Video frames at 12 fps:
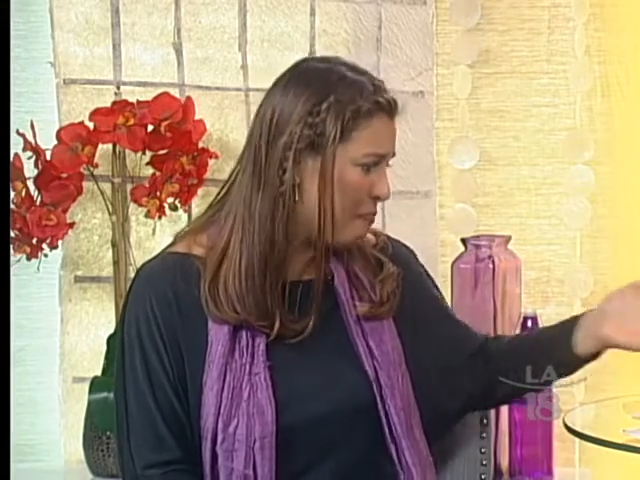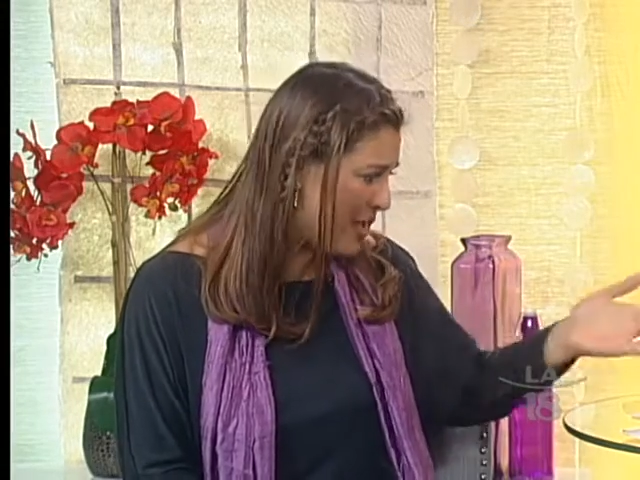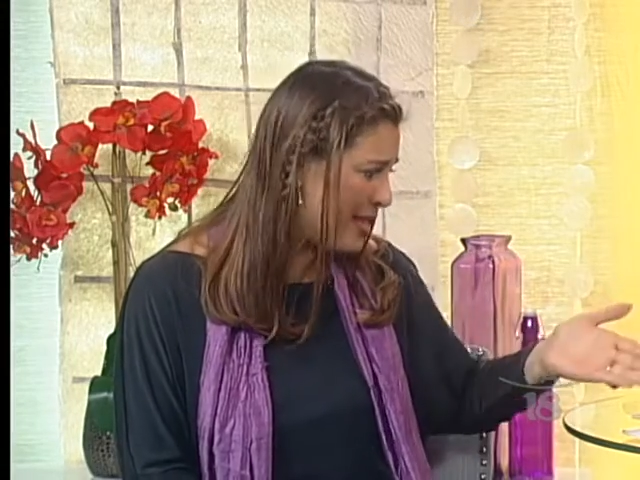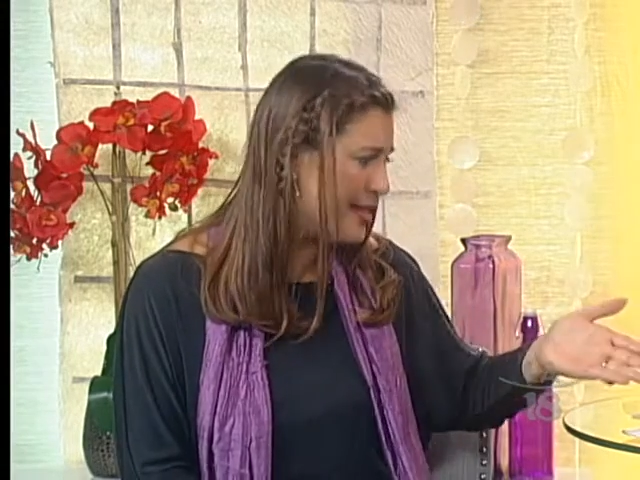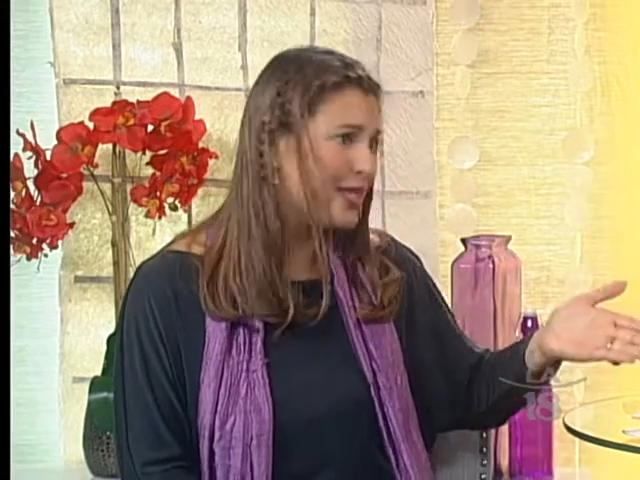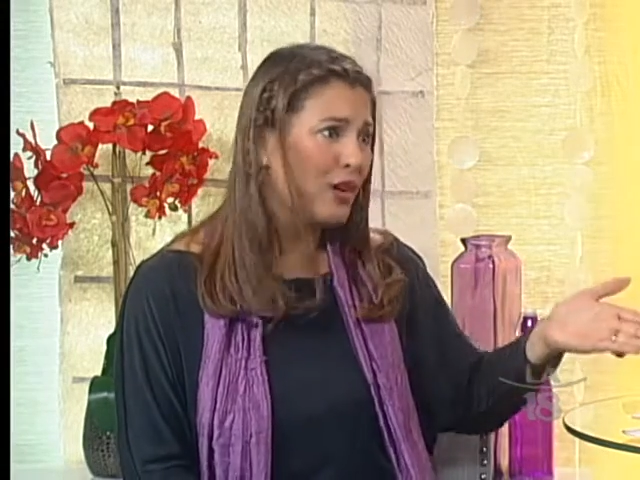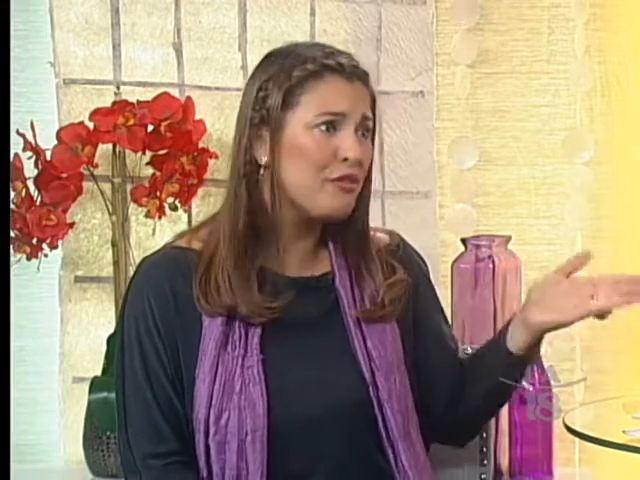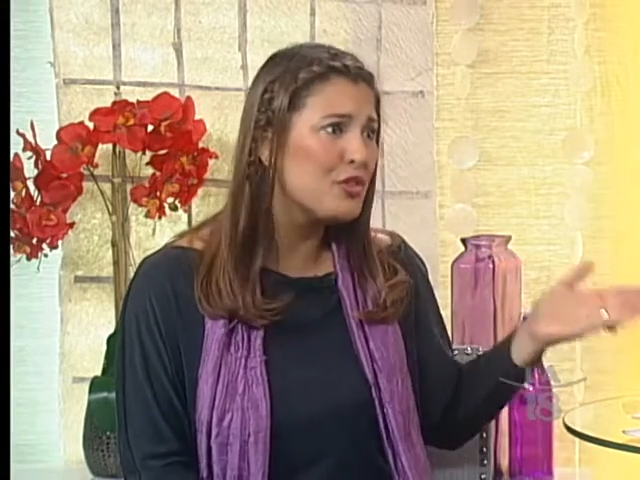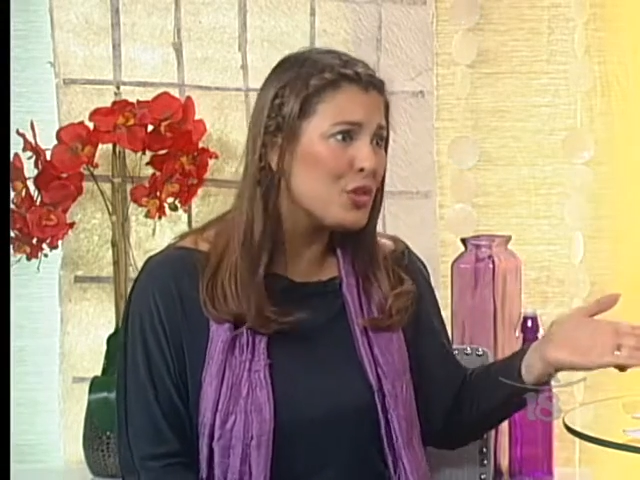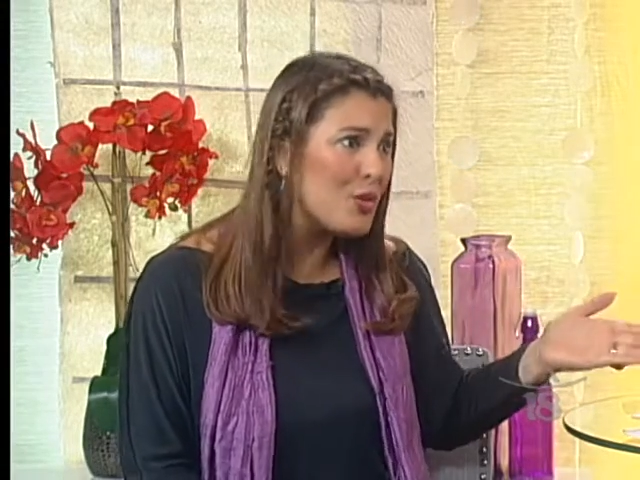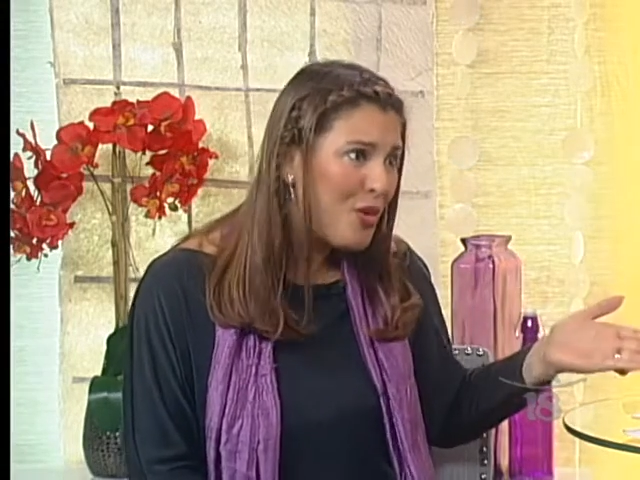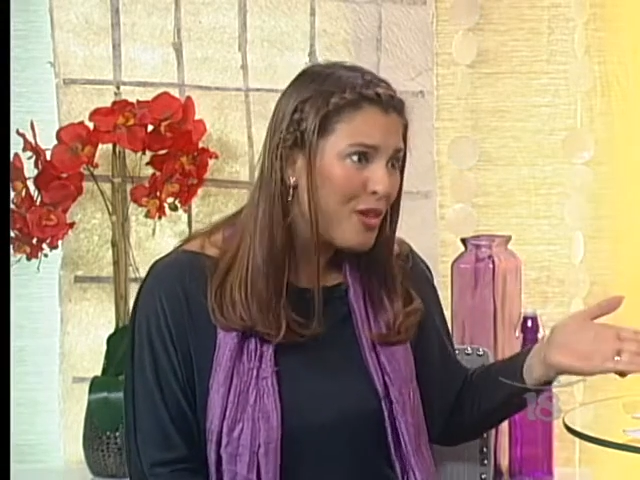piece of
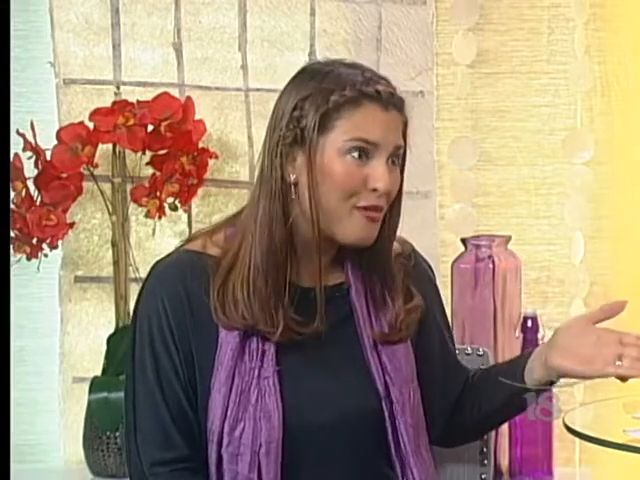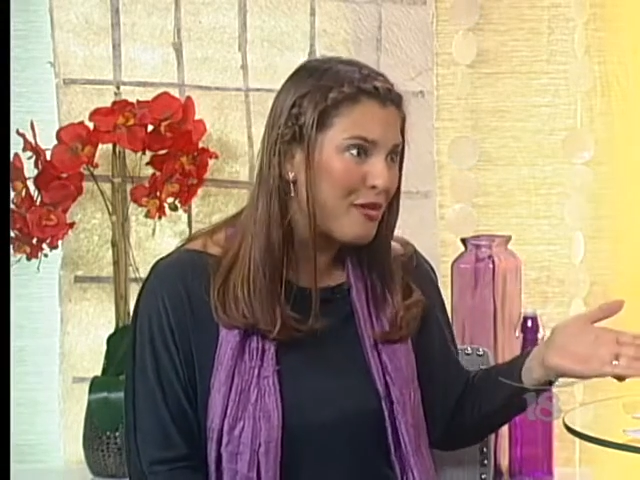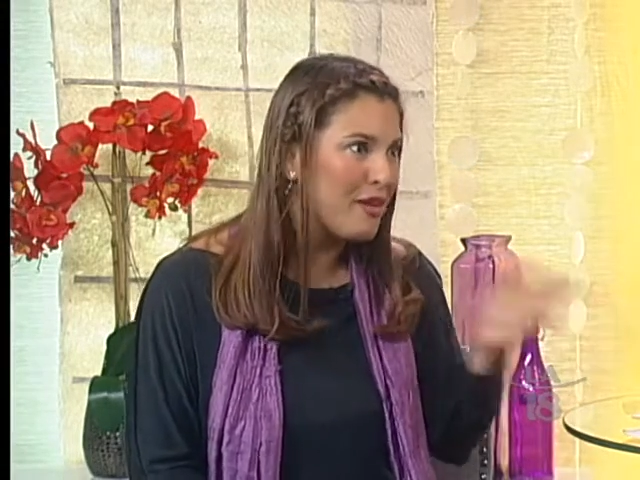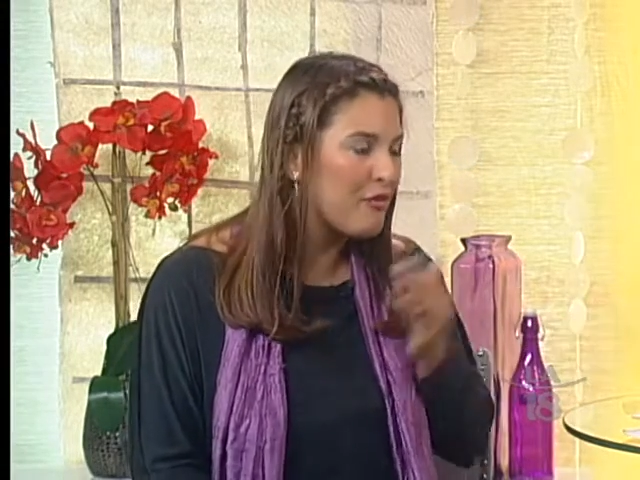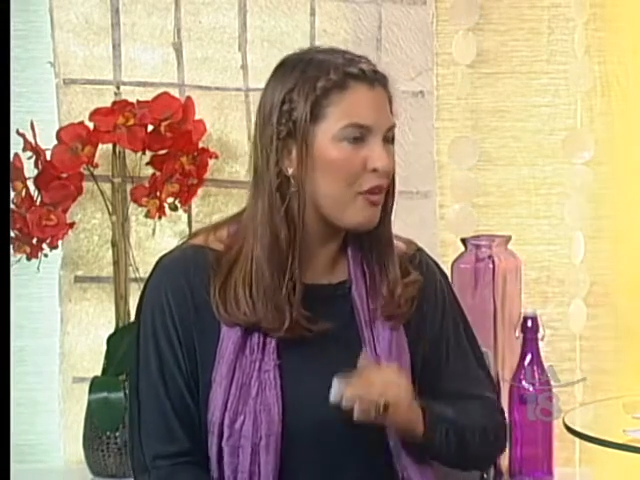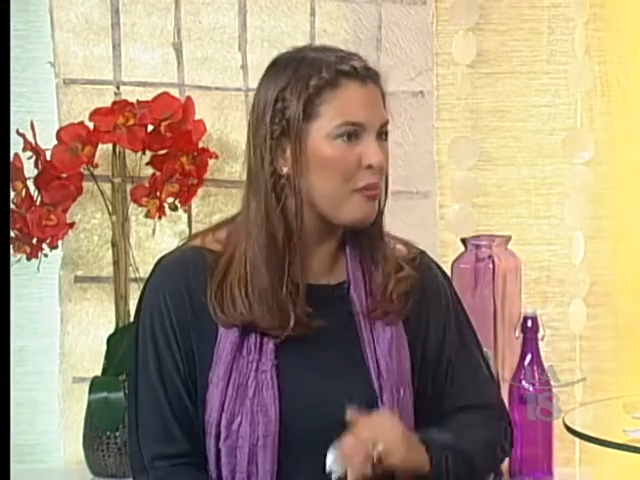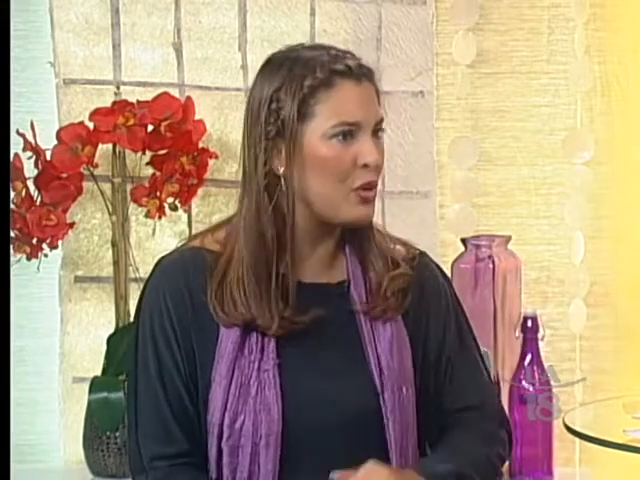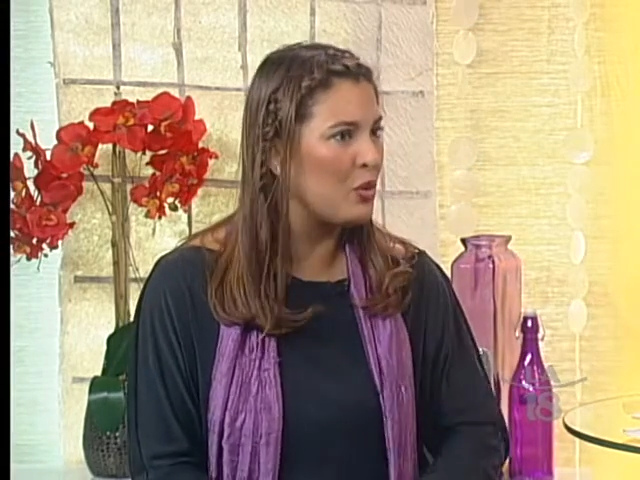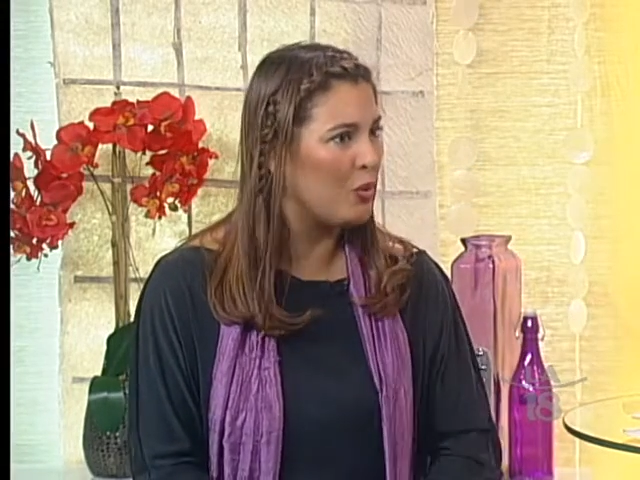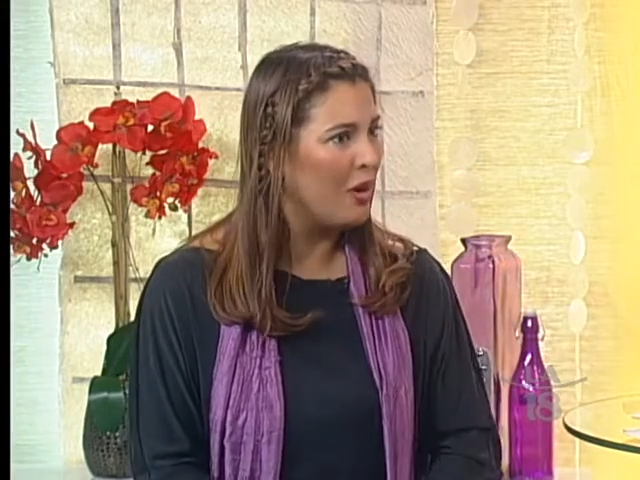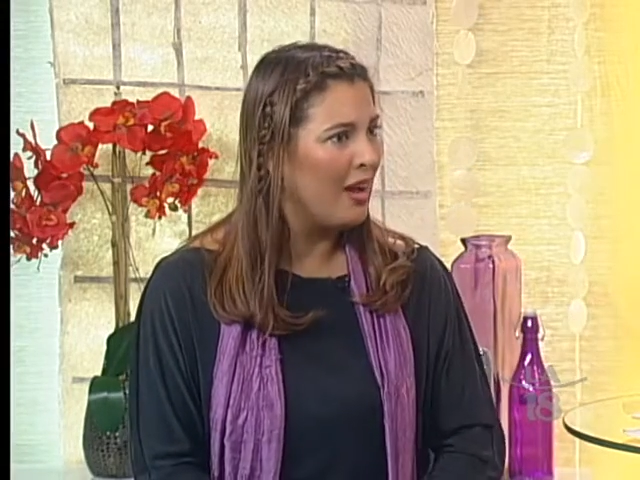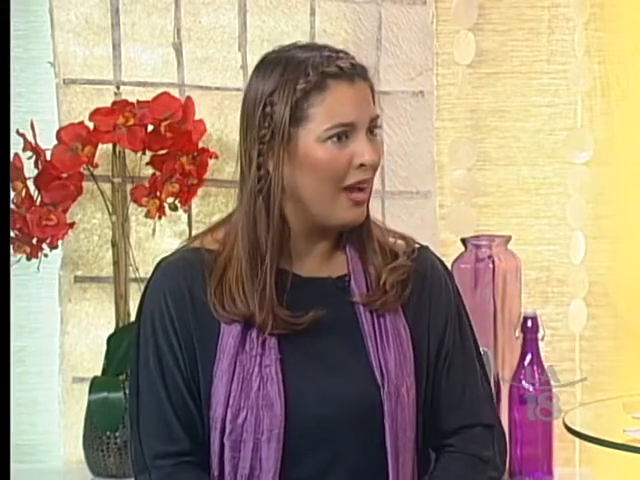jewelry from
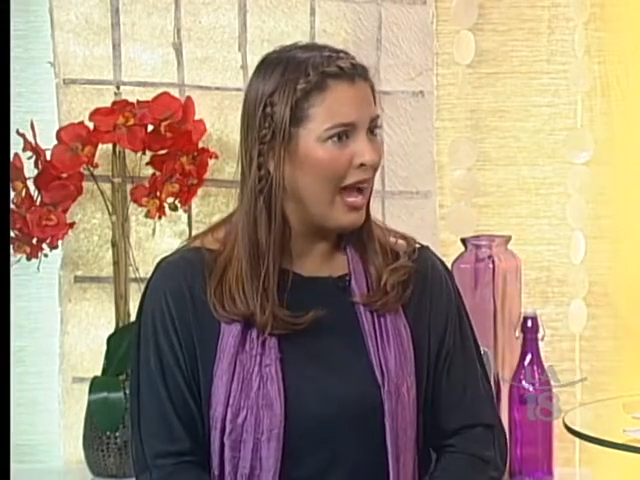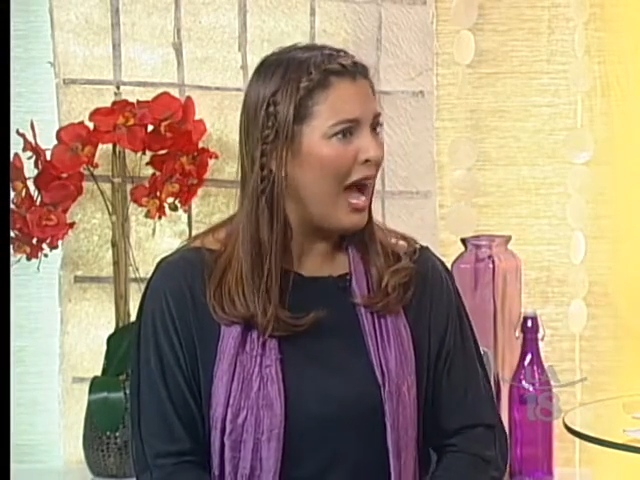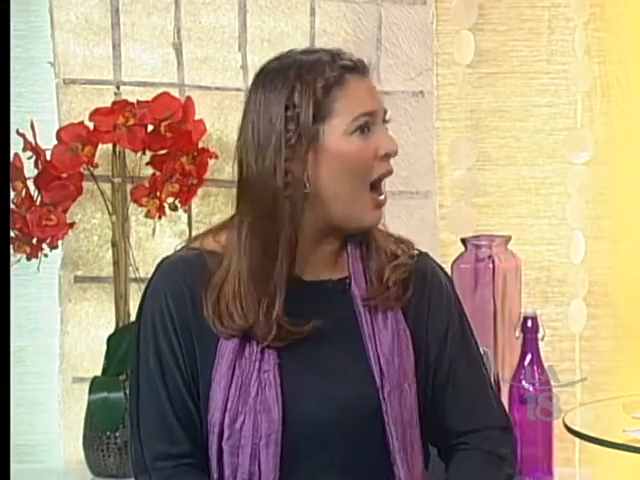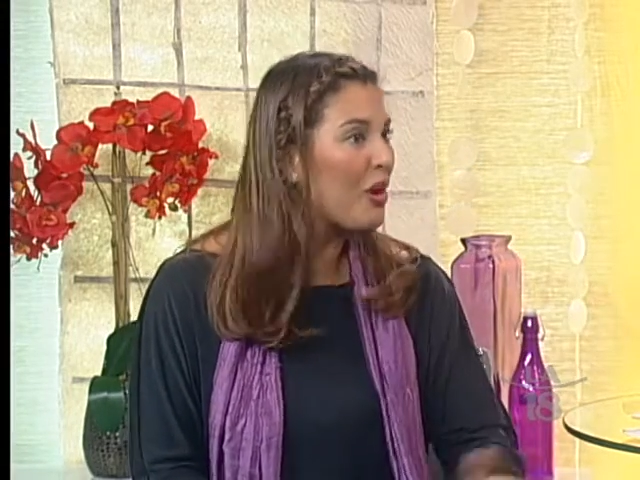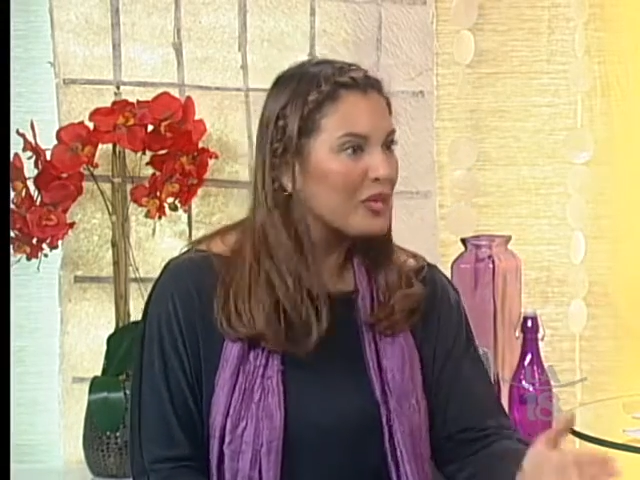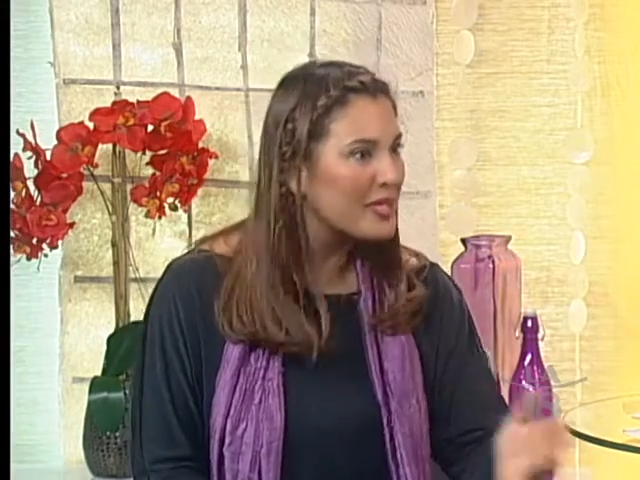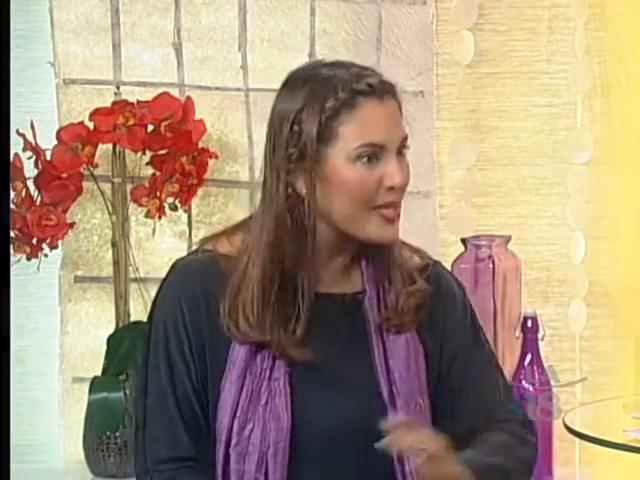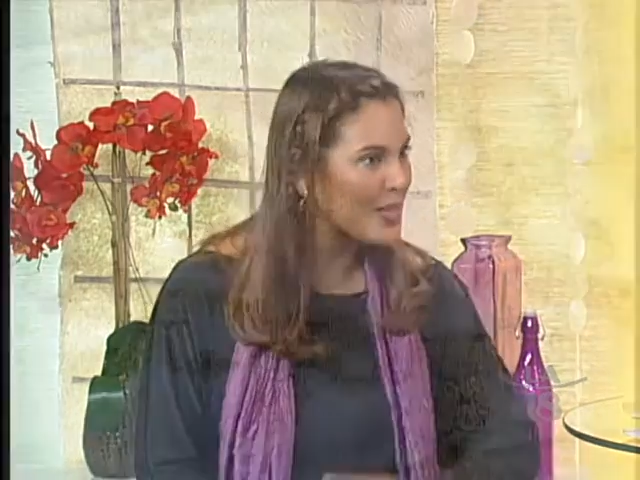you. How does